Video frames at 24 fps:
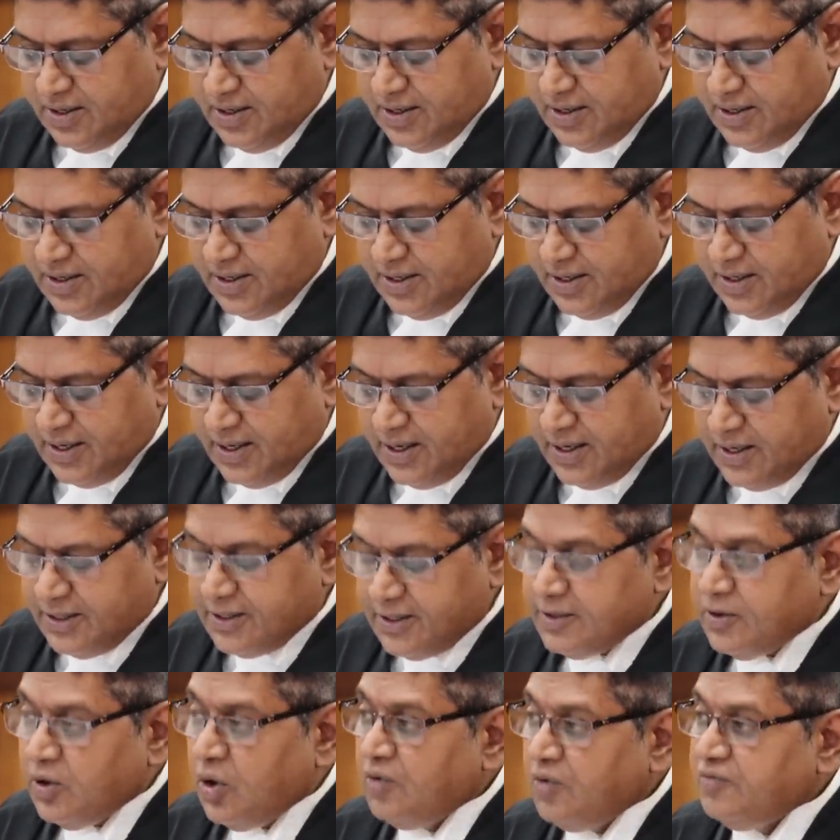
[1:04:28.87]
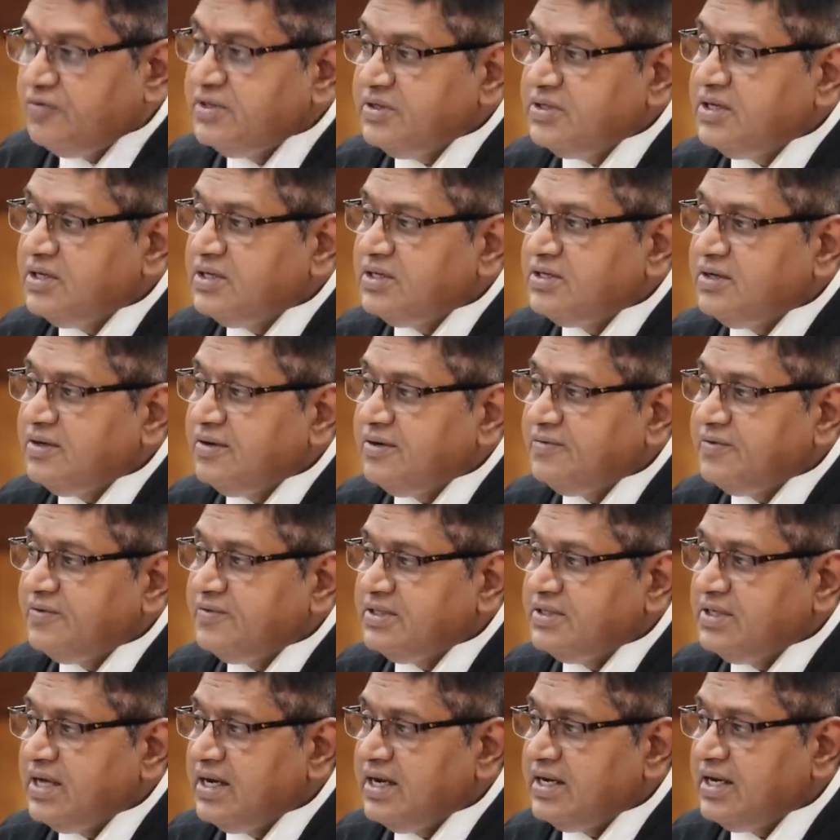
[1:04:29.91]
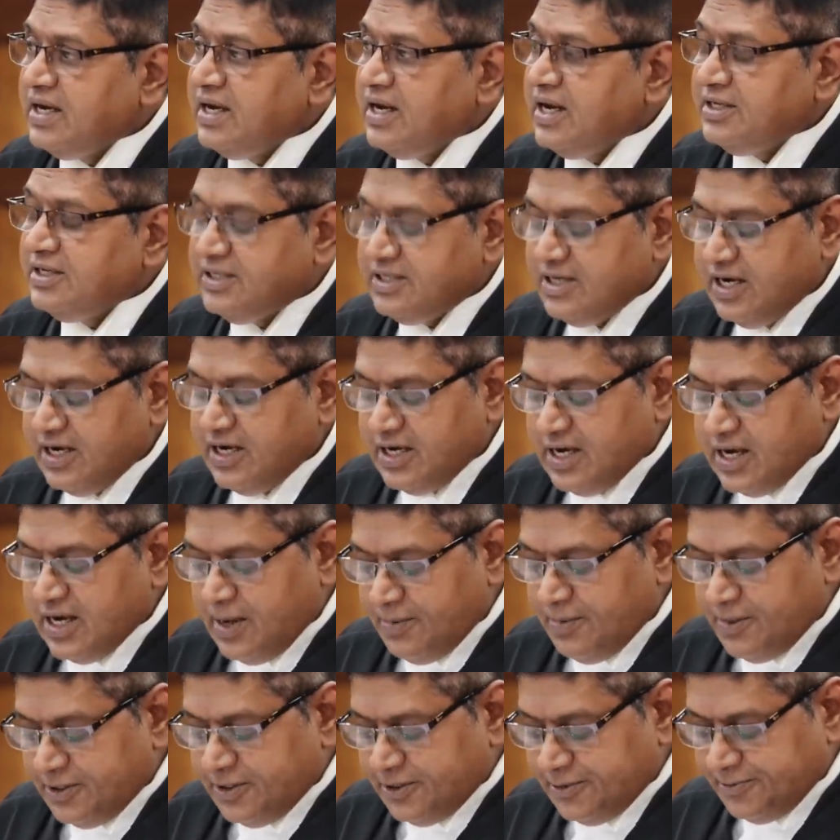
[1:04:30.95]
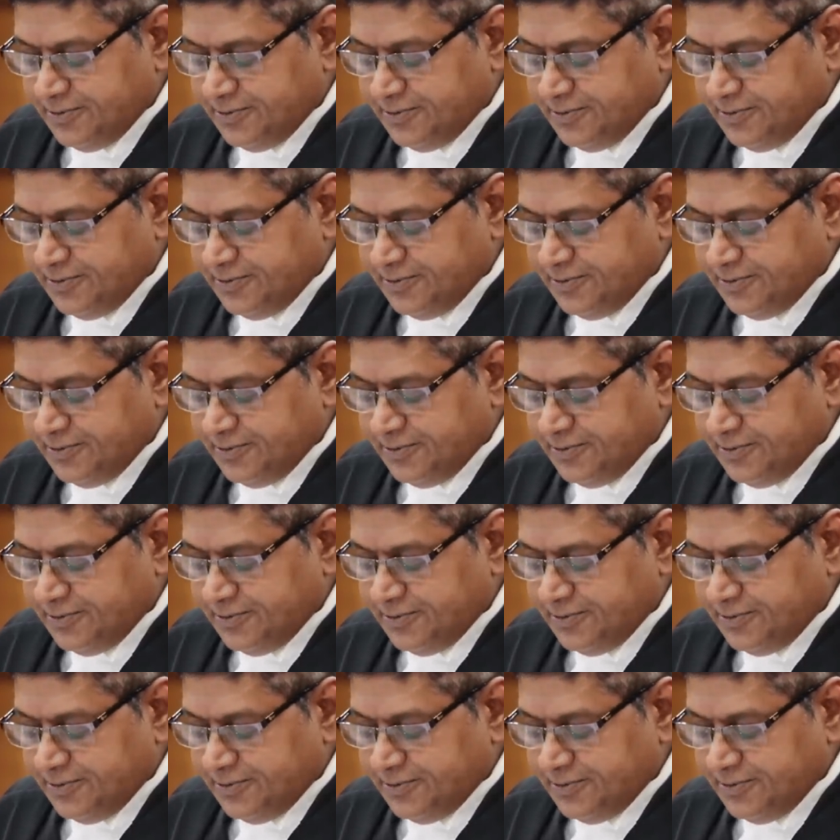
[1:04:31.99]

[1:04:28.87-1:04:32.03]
and officers of the Central and State Government,